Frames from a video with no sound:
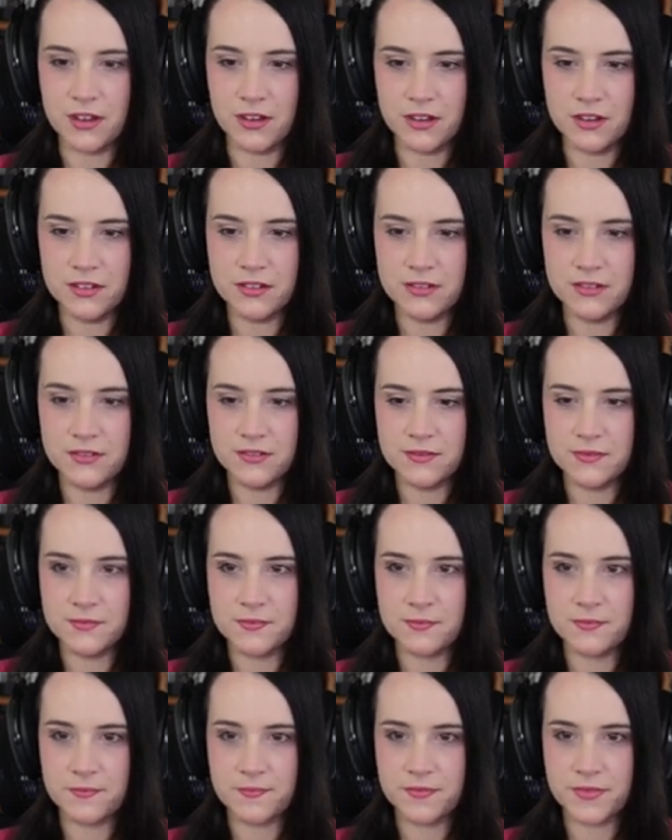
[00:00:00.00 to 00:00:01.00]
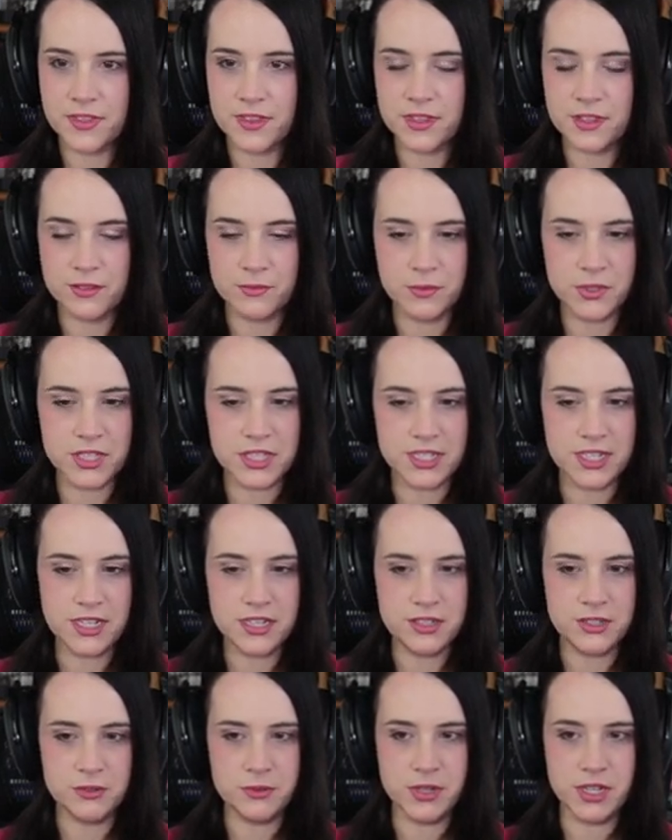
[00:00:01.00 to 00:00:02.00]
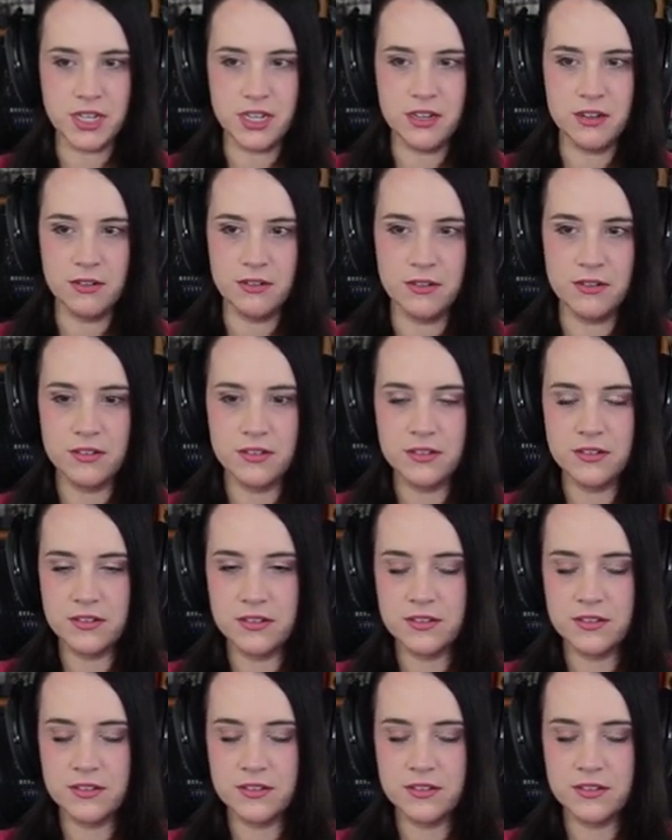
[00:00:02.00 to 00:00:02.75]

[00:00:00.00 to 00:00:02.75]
Huh? What's he doing here?